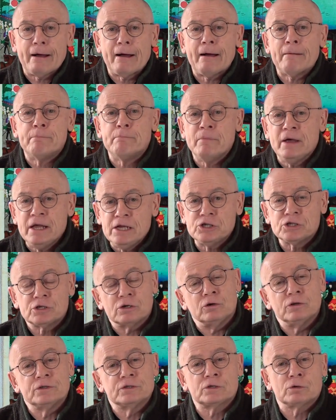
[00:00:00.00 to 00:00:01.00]
A major
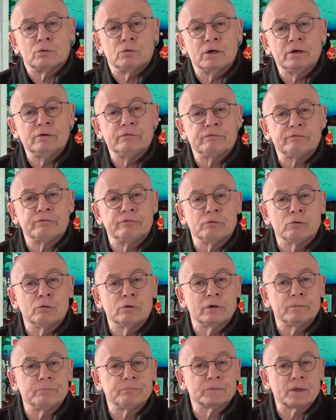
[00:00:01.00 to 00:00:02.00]
concern
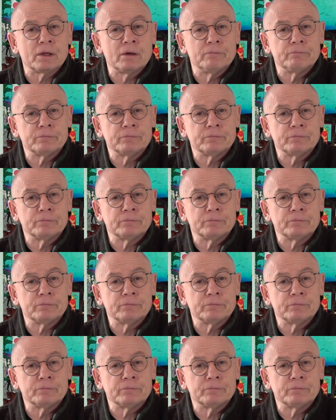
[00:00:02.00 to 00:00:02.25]
for